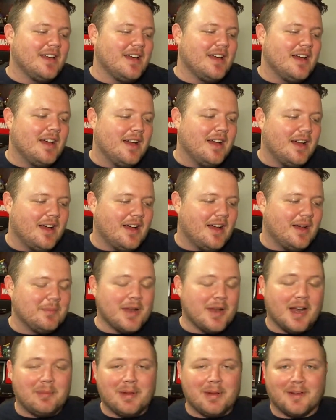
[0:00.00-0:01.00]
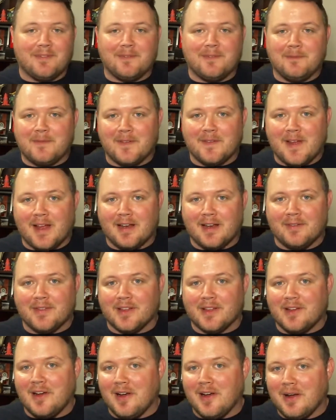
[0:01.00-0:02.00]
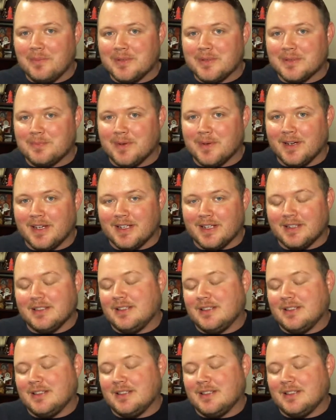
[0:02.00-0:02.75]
I'm not a big fan of the Cubs, but